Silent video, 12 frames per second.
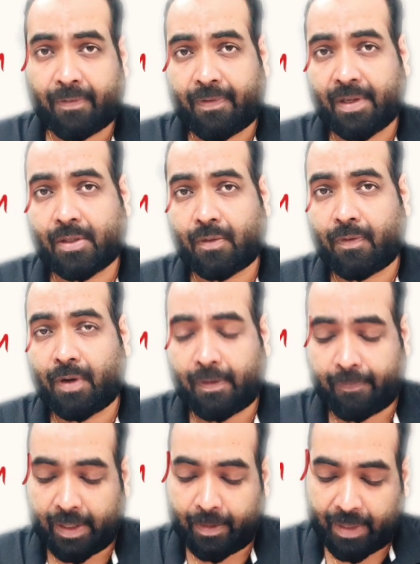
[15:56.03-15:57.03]
first of
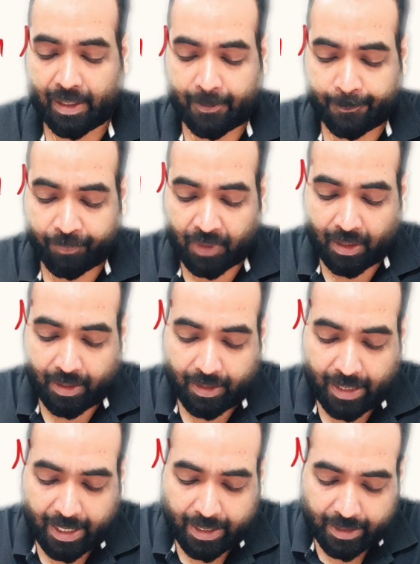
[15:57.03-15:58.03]
all, we mean
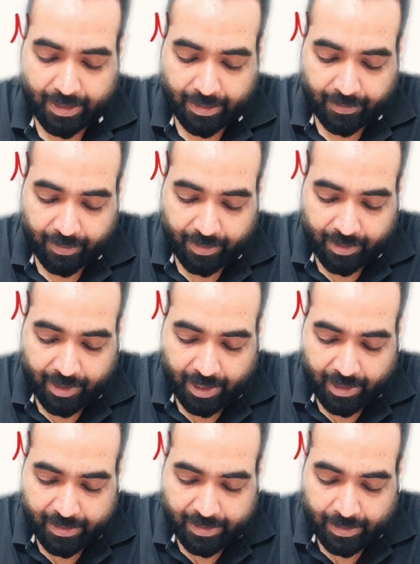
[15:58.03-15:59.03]
that
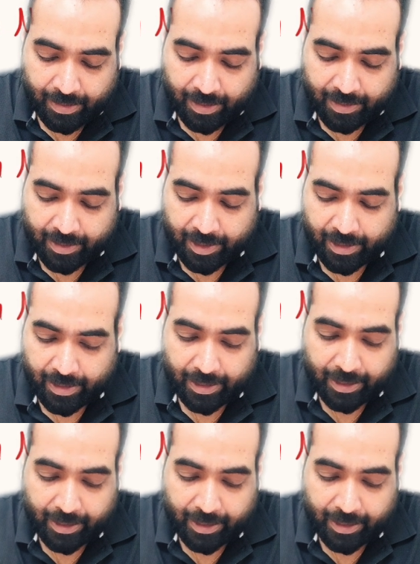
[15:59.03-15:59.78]
there is nothing